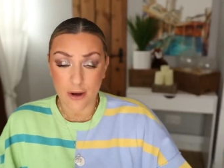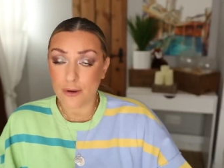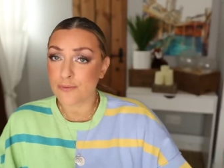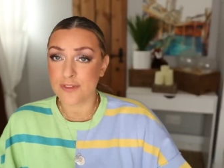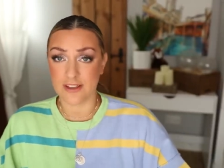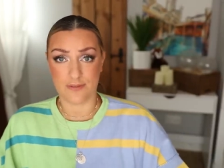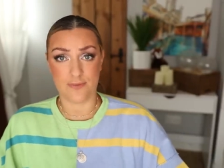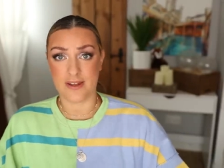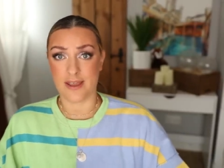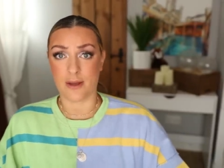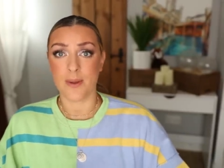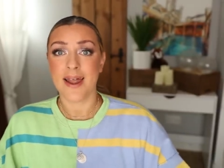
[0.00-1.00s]
of this
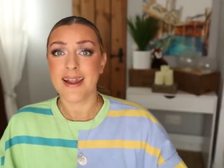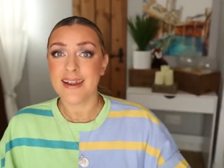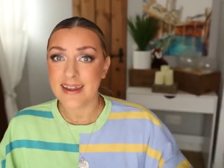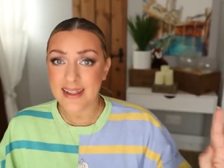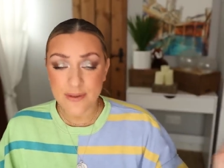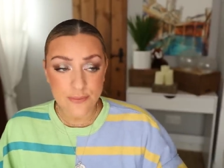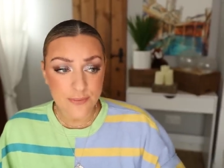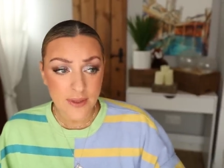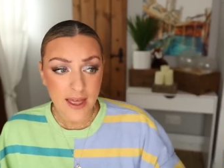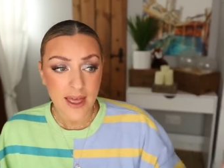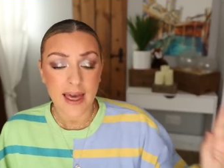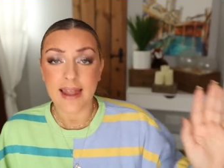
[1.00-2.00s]
video. Live
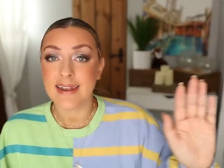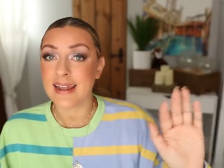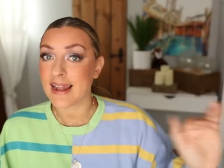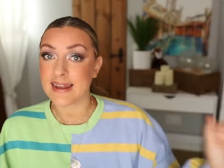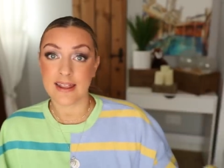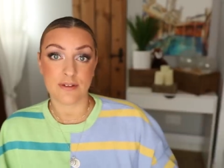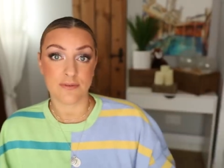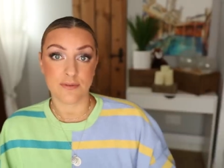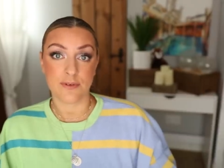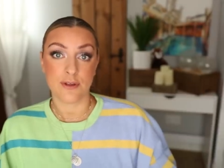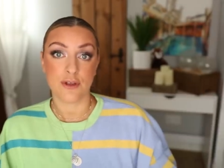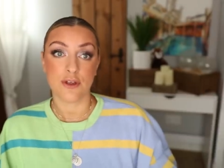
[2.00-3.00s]
and let
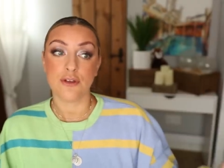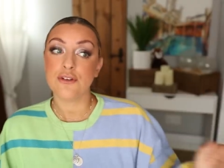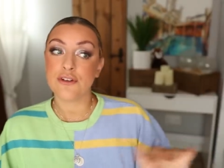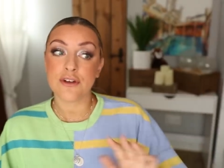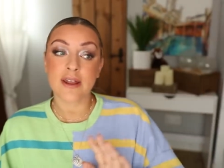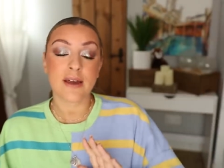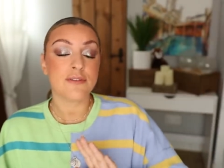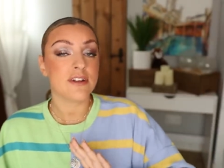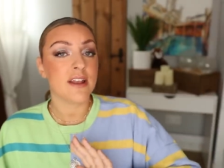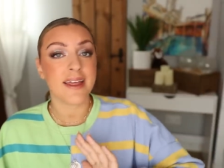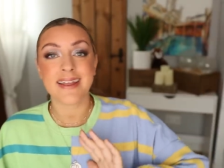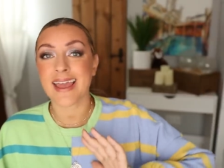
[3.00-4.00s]
live. You don't have to
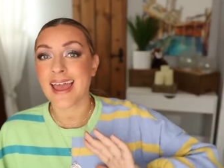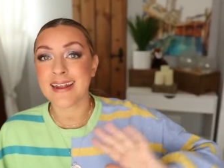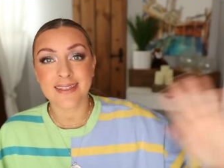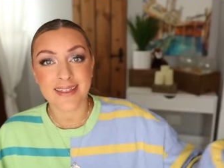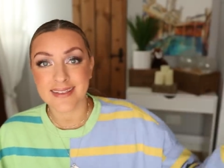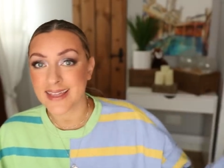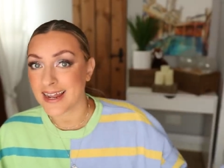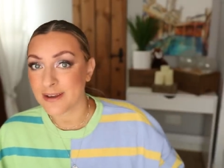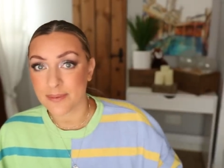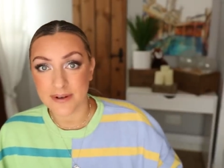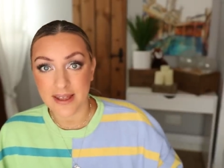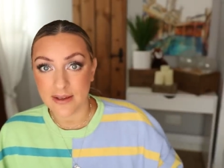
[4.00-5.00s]
like anything that
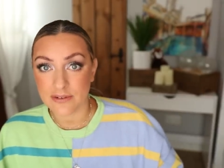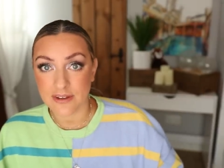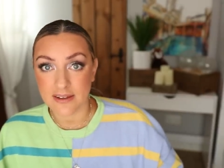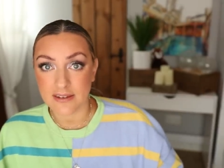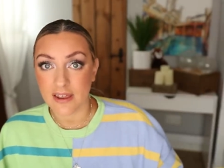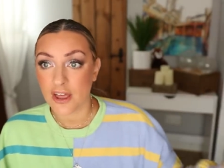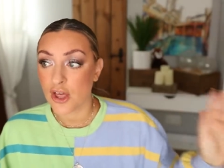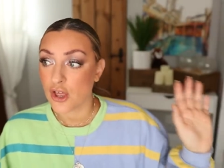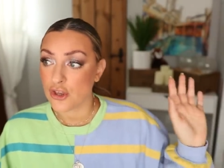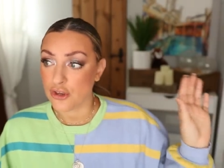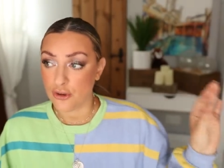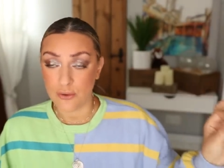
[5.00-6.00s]
anybody else does.
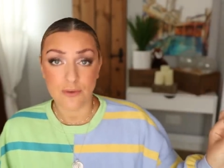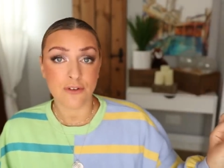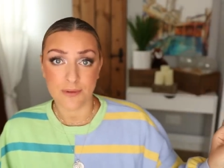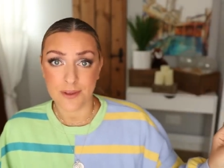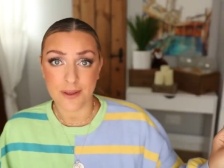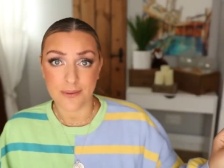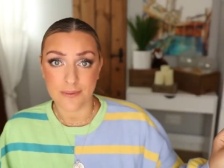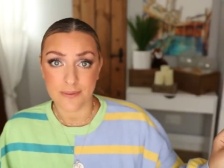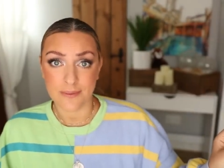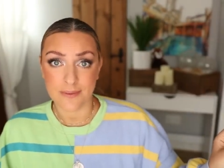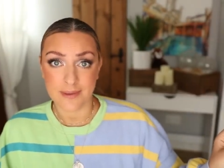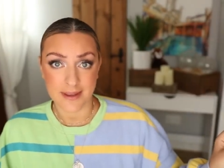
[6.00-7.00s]
You do you,
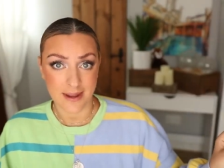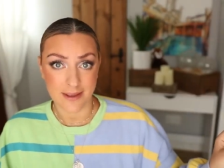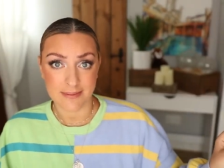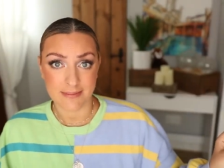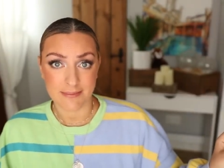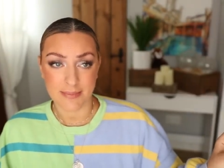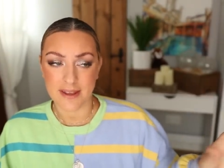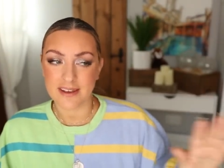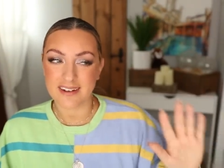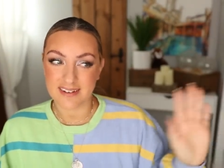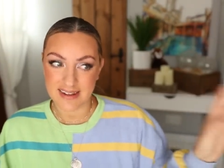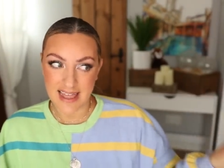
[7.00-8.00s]
you know but
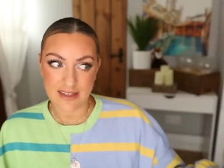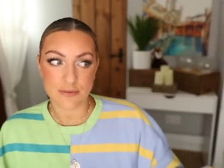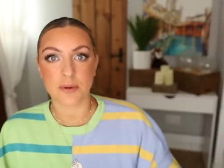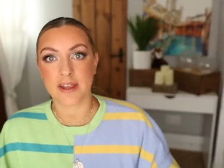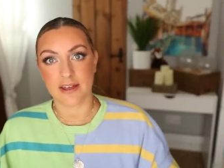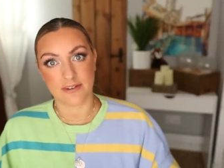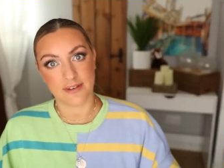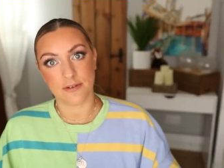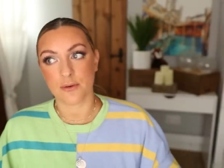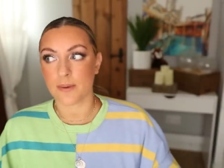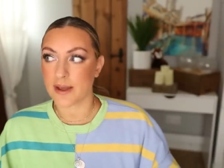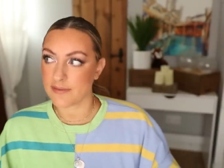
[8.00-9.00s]
let everybody else
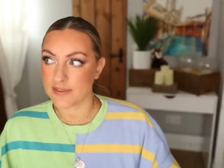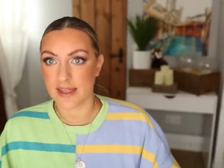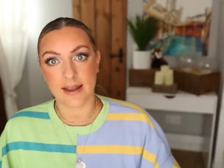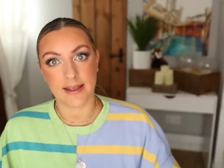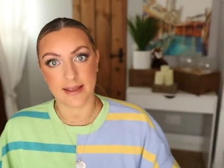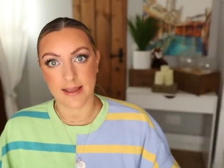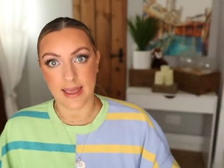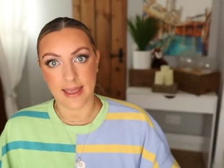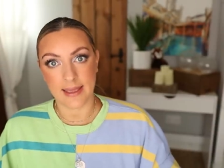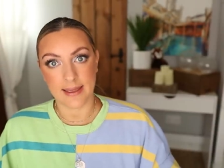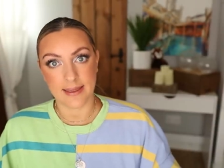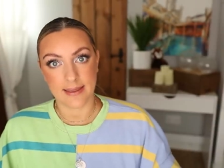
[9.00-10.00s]
enjoy whatever they like, okay?